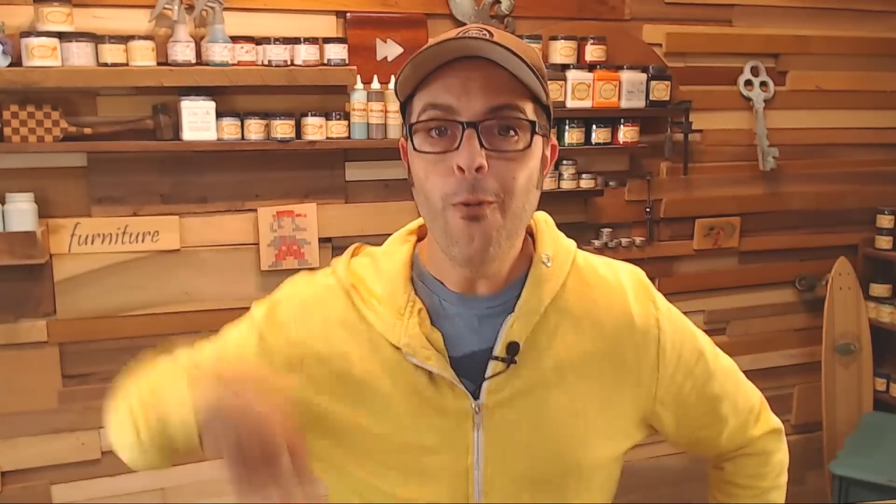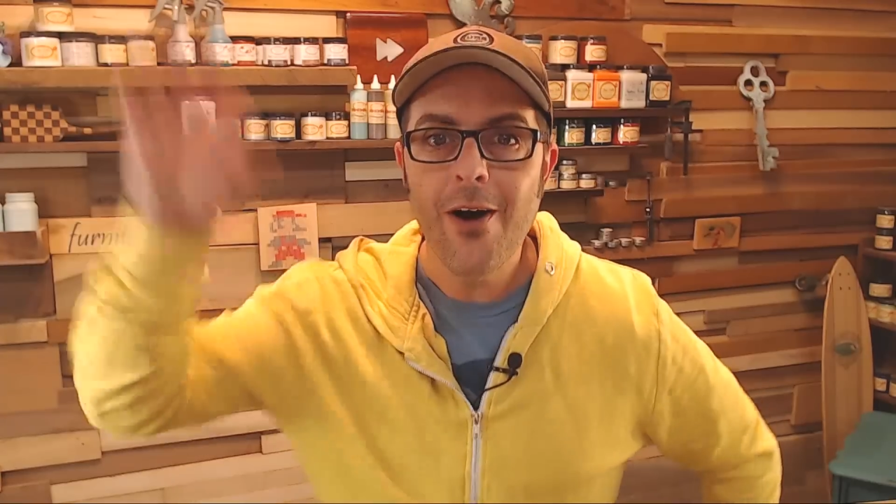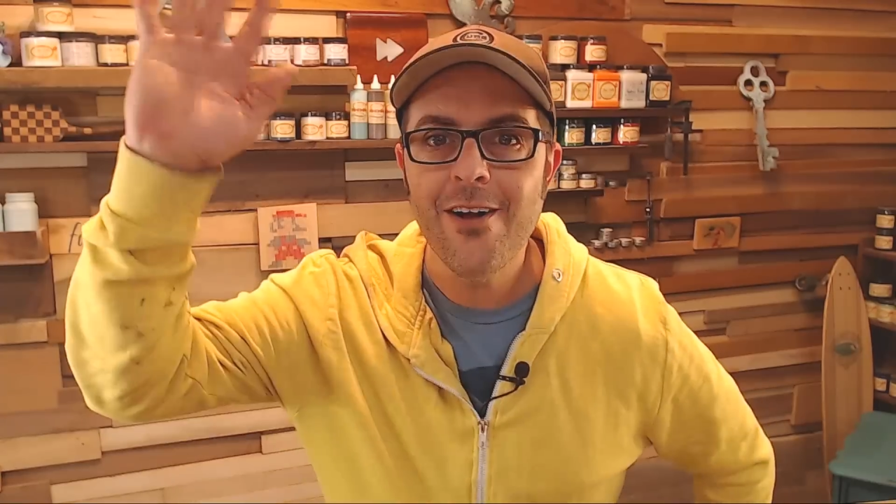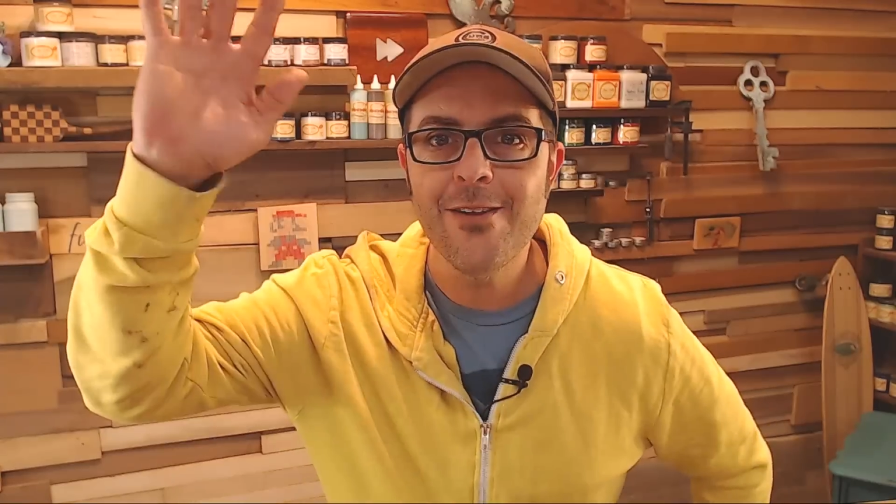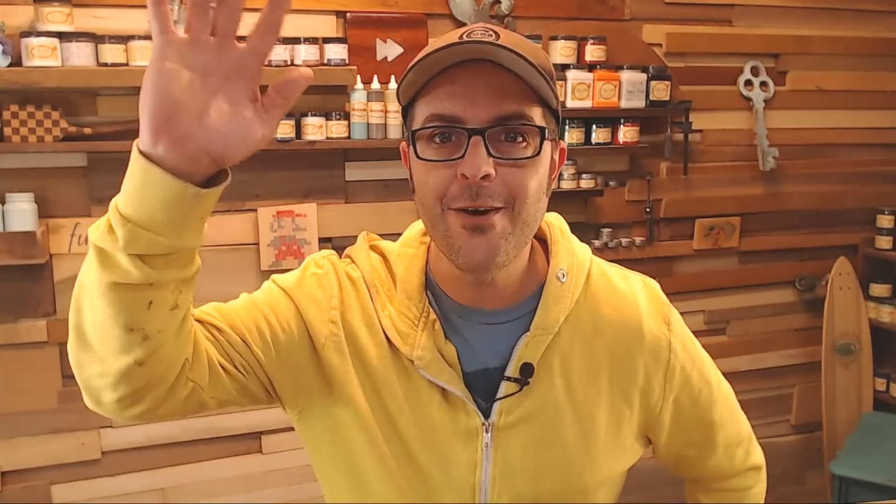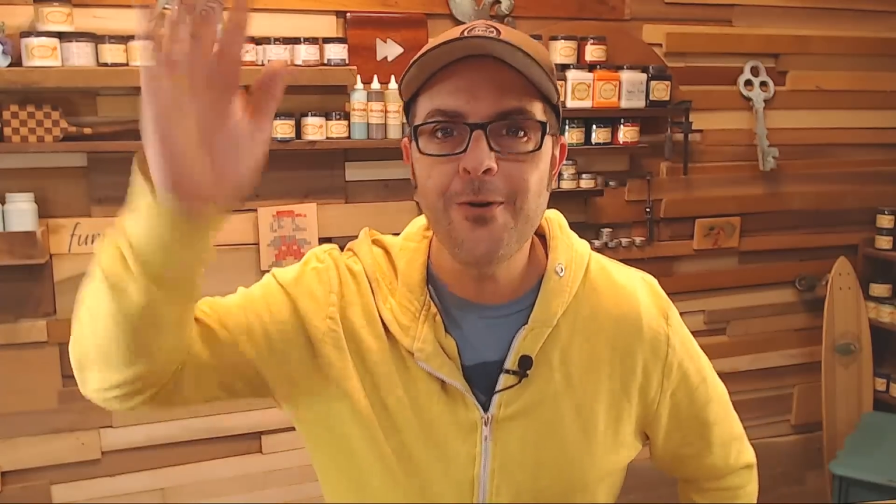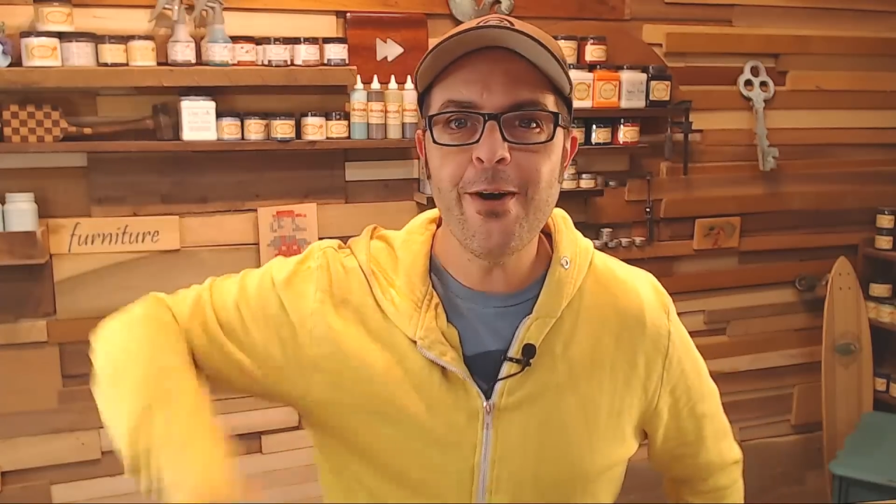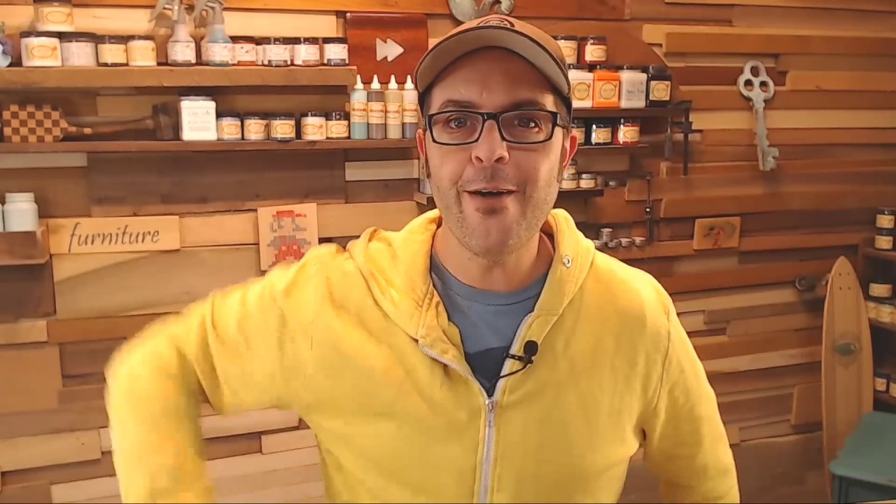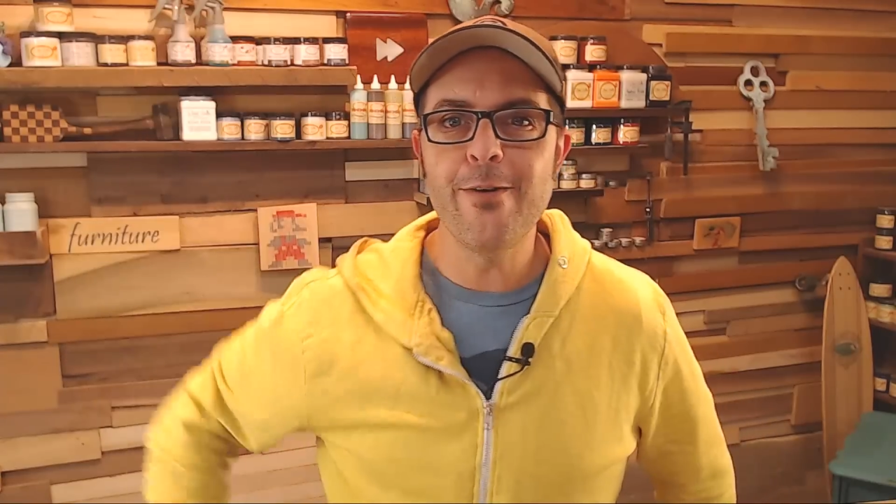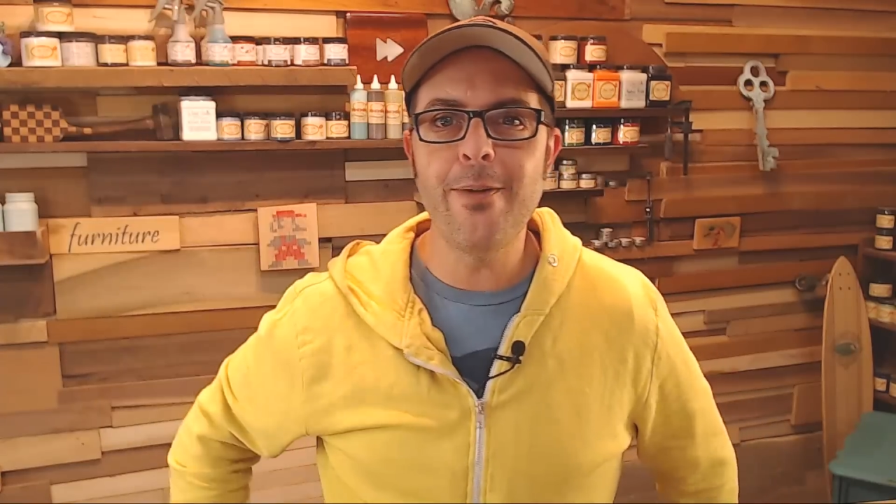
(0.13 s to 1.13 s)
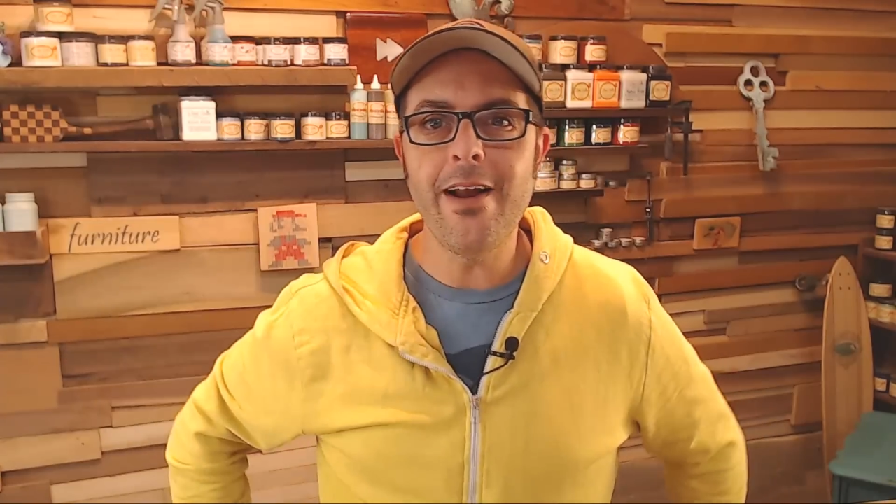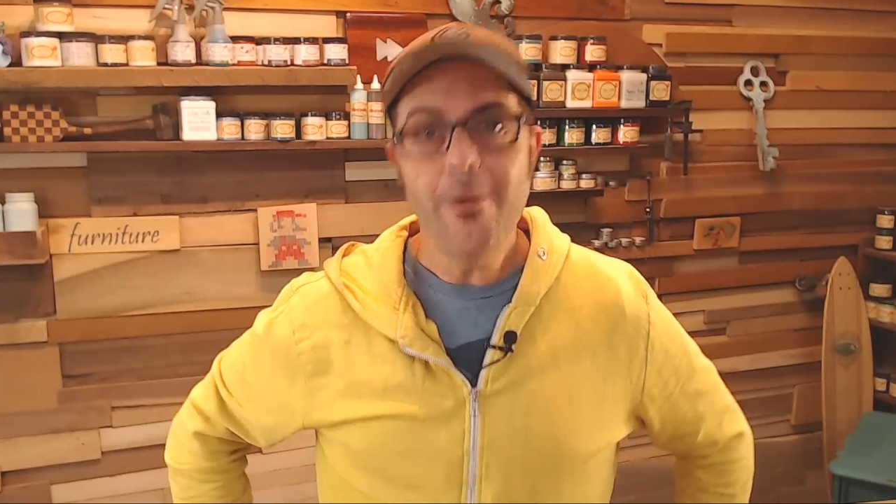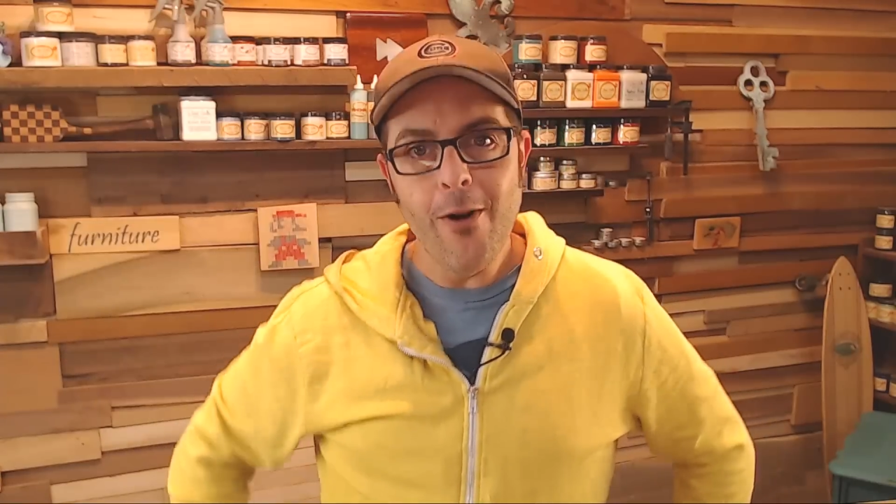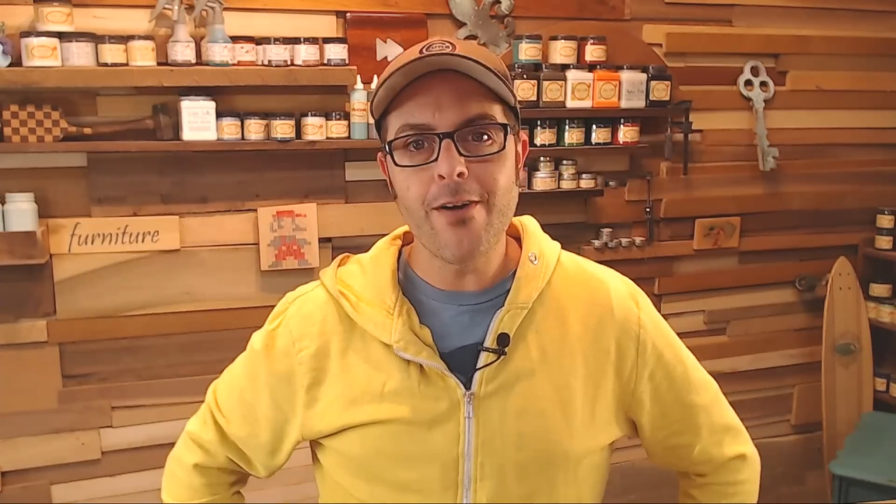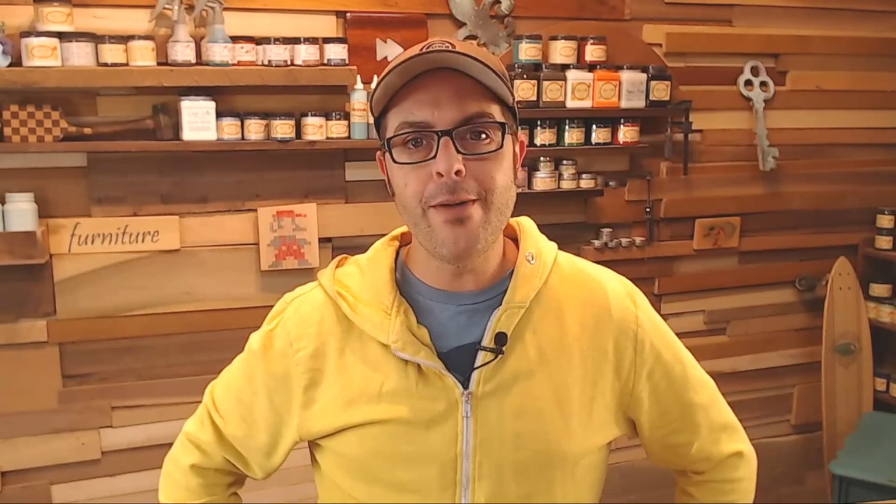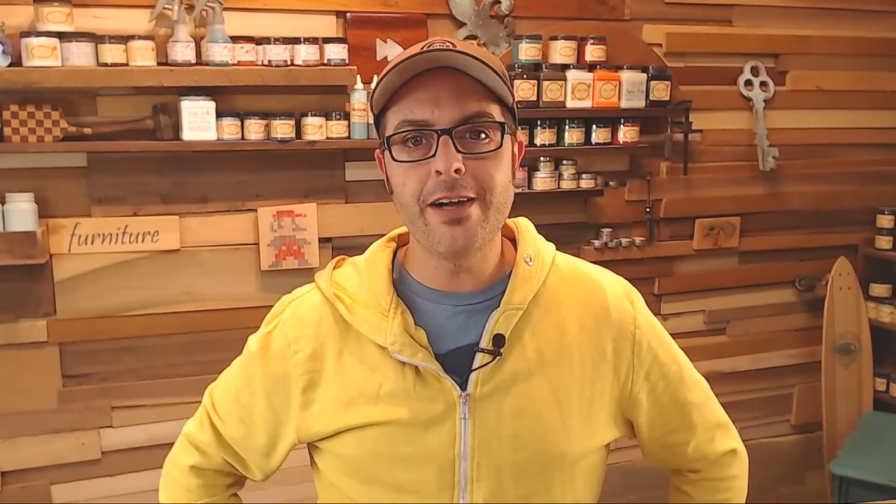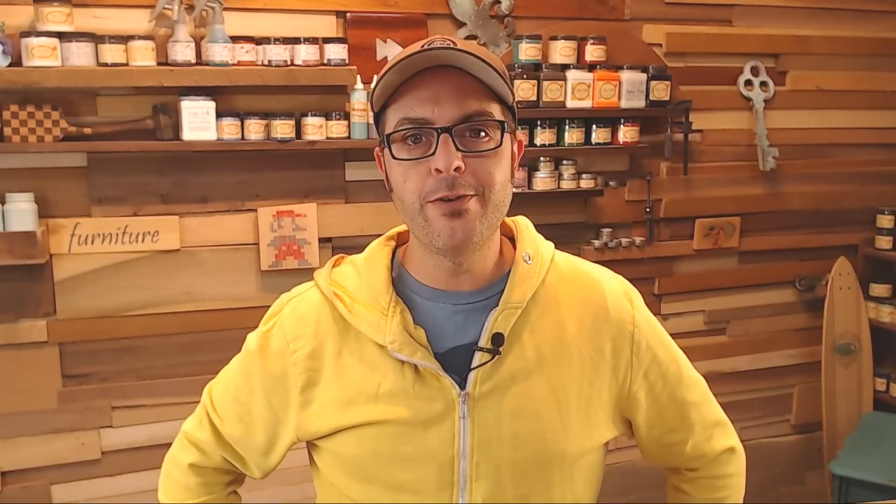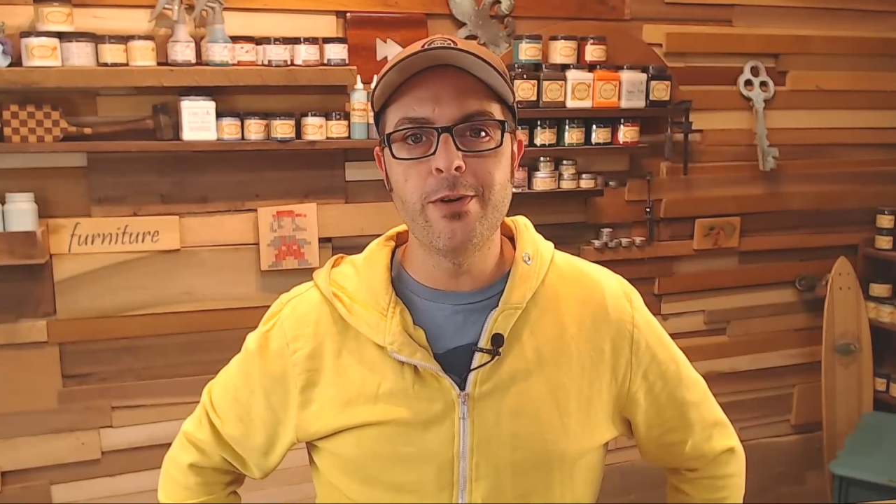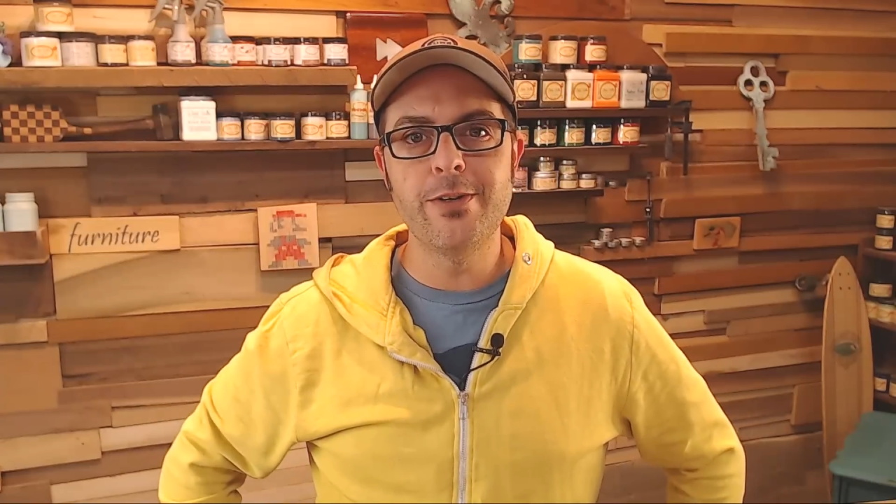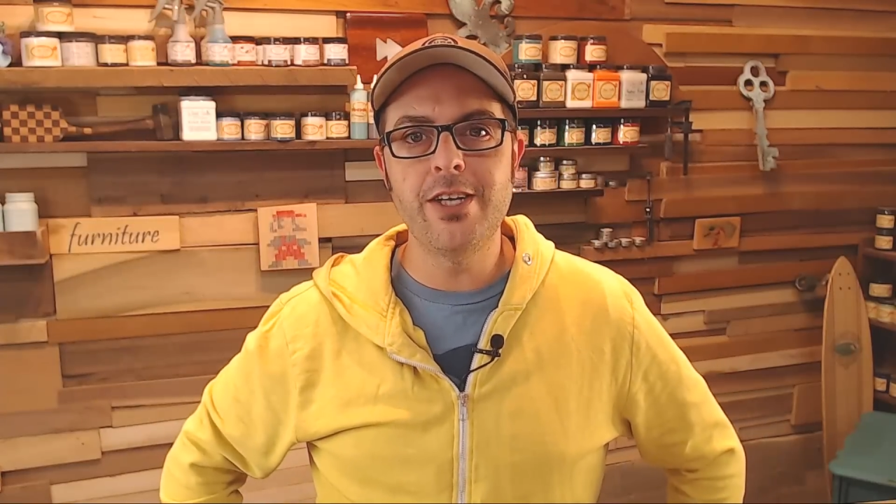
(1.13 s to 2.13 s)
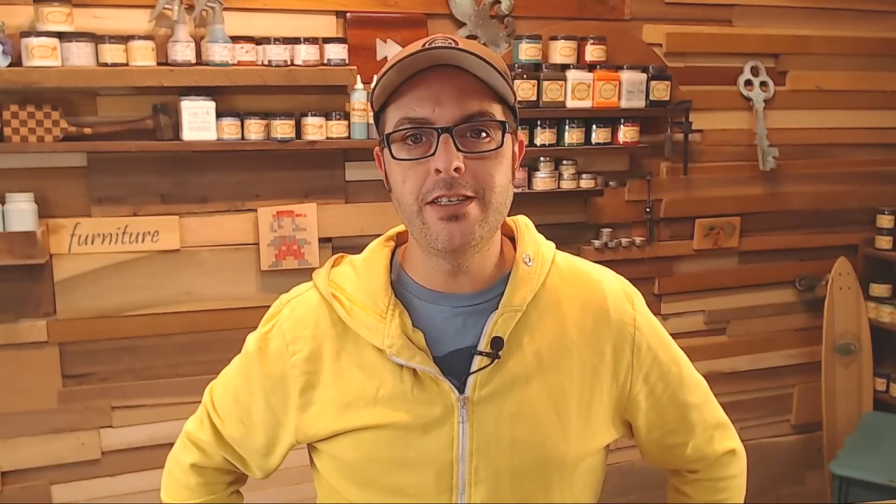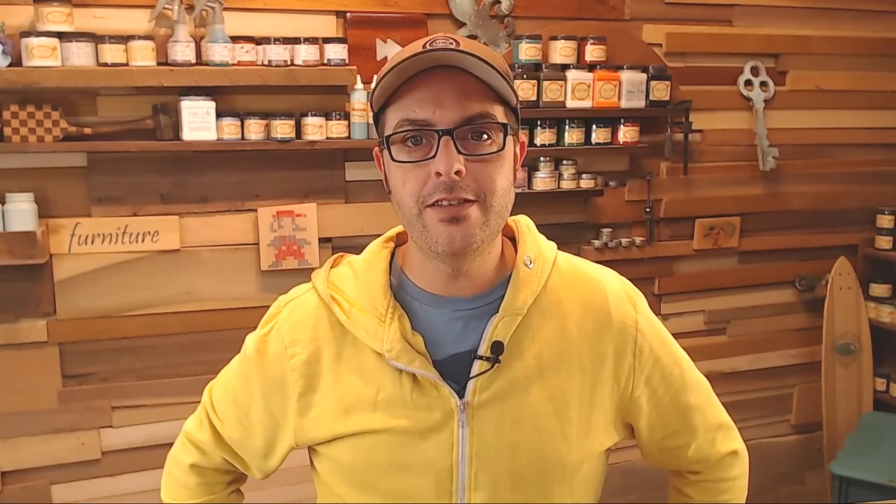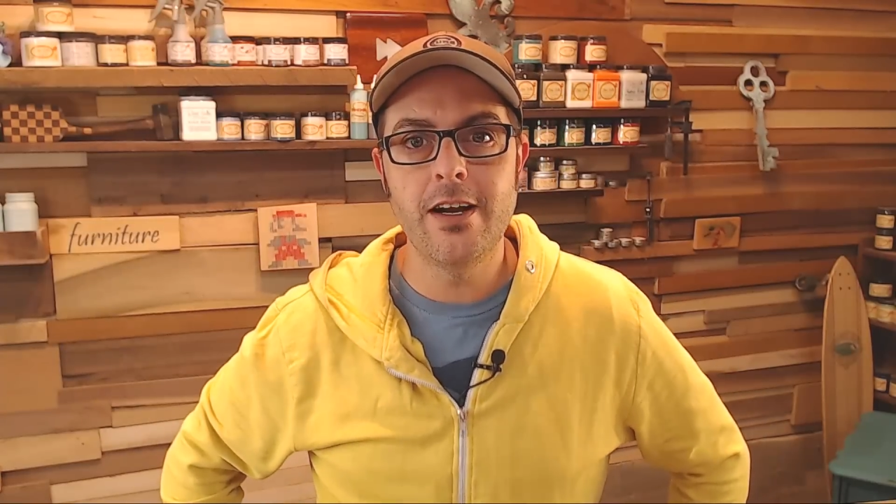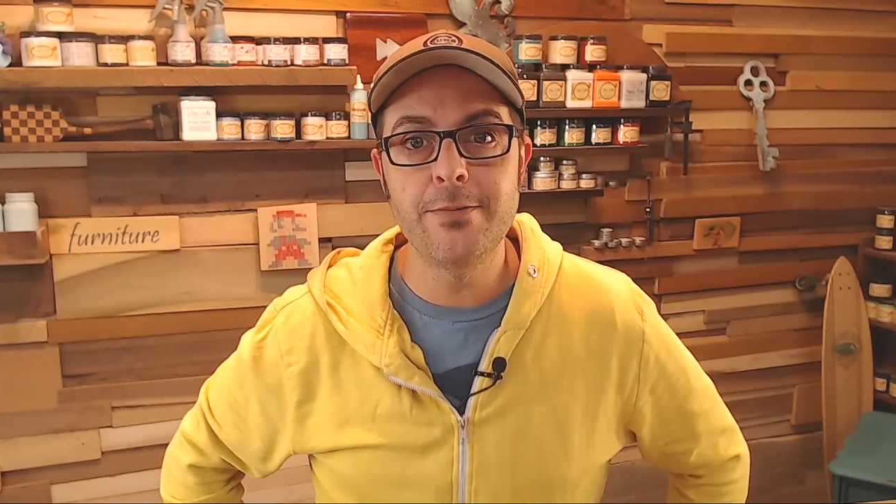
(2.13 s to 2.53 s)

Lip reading: Well, hello there, everybody. Welcome back to Doing It with Jason.